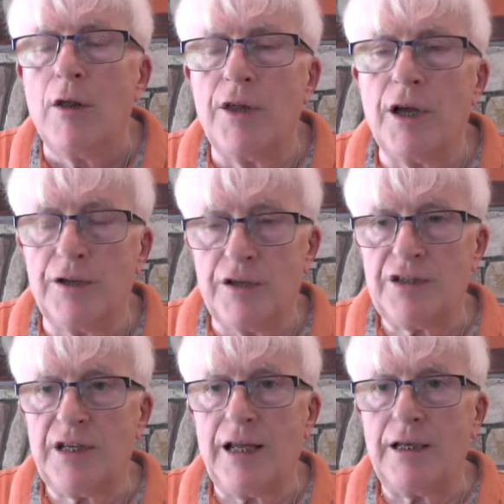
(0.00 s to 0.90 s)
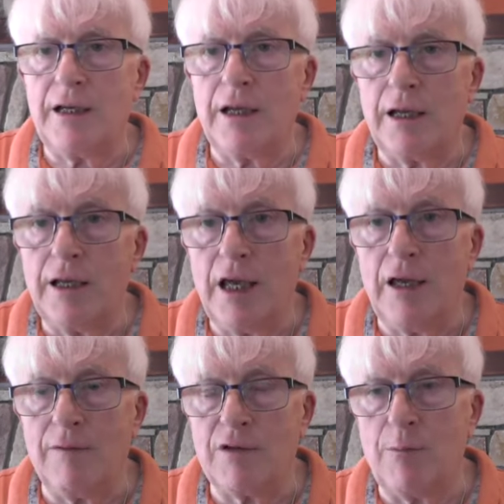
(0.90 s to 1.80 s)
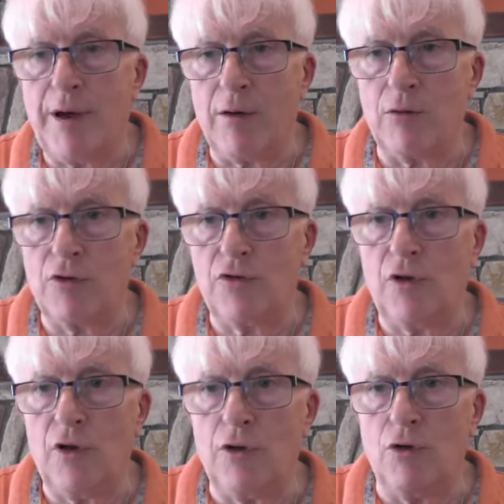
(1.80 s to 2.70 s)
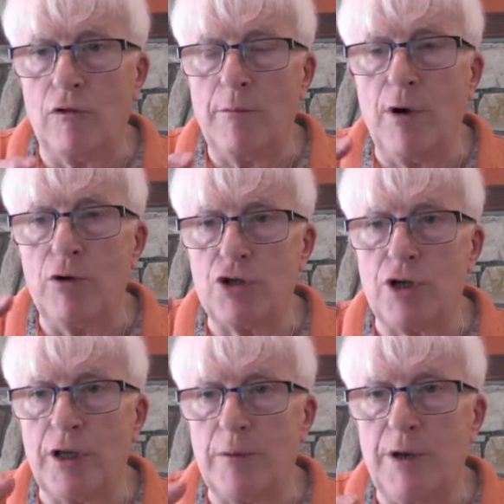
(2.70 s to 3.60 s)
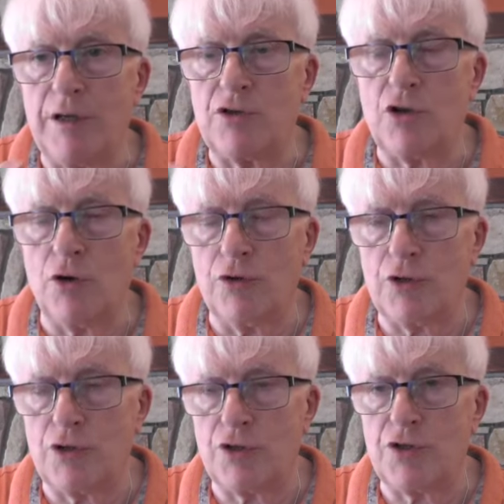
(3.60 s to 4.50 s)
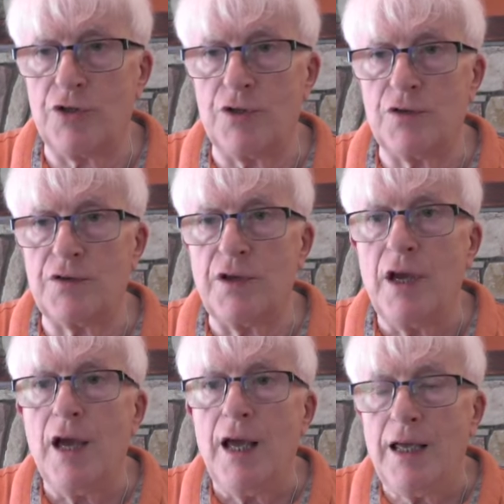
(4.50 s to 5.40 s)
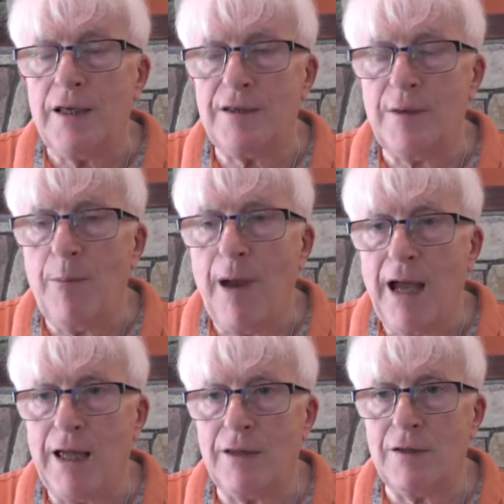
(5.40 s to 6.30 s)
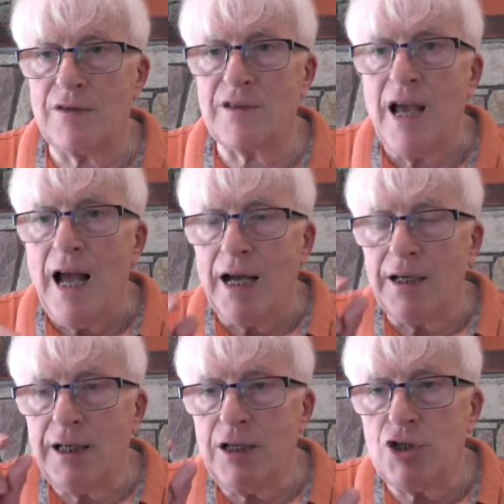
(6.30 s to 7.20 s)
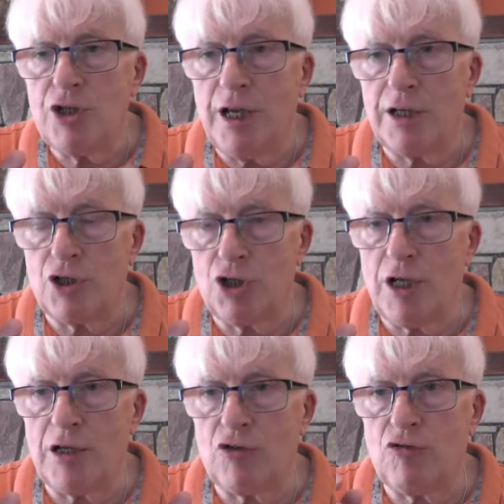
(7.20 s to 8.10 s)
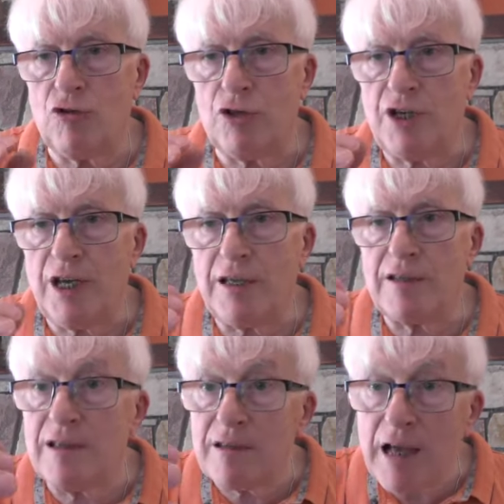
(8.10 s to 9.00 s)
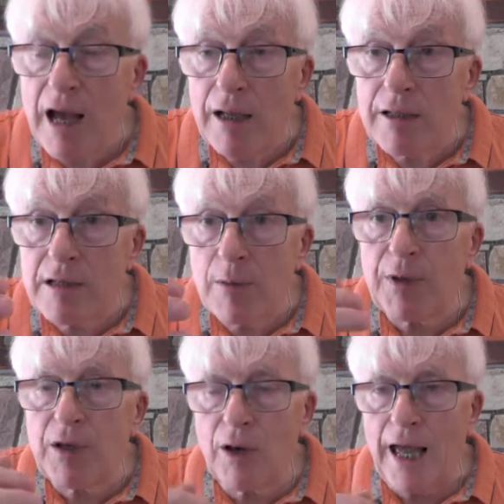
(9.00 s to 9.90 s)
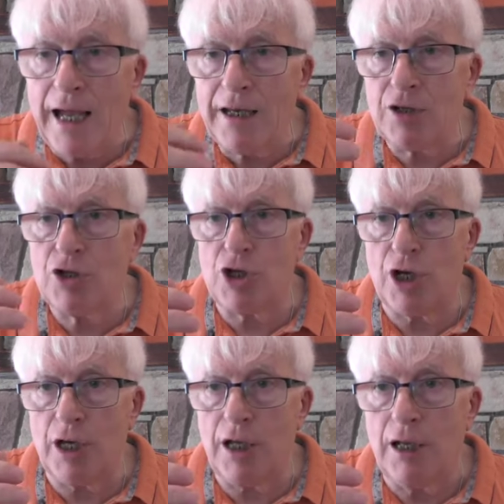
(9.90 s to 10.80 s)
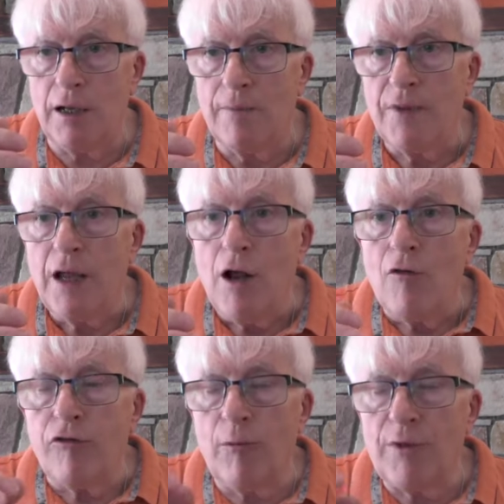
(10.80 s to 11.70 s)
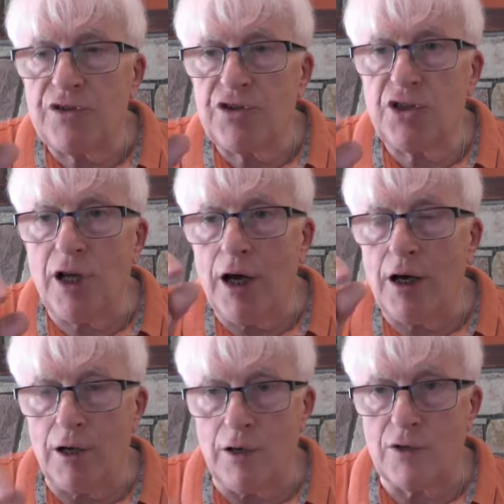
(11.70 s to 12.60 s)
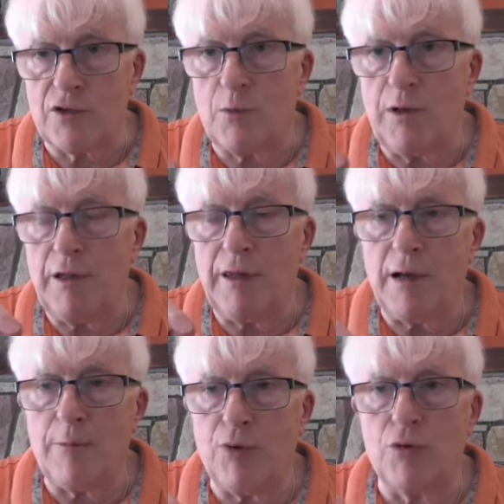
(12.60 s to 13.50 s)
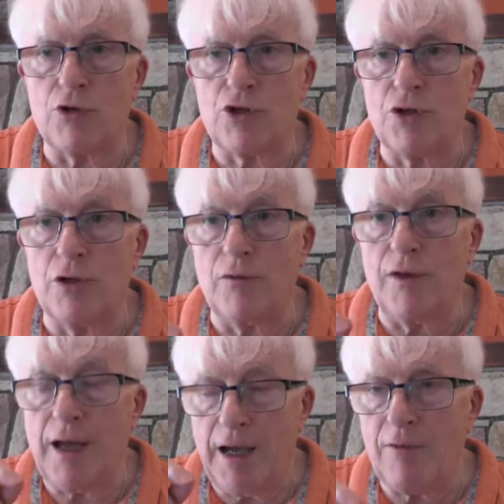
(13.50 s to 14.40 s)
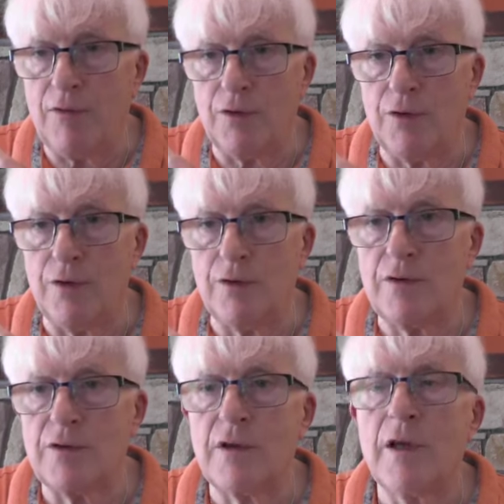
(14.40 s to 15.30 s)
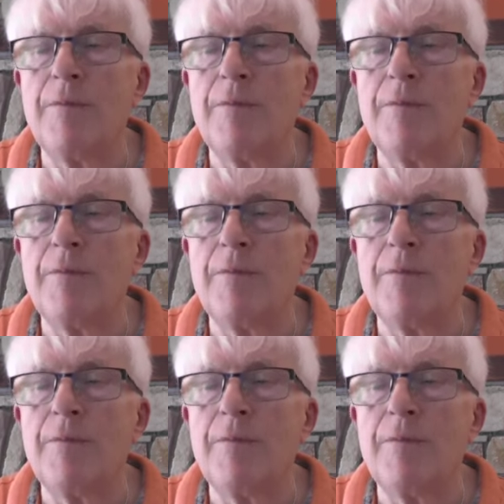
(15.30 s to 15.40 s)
The understanding it gives about your emotionally based consciousness is immense, and each nakshatra takes its typical energy from the stars within that portion of the heavens.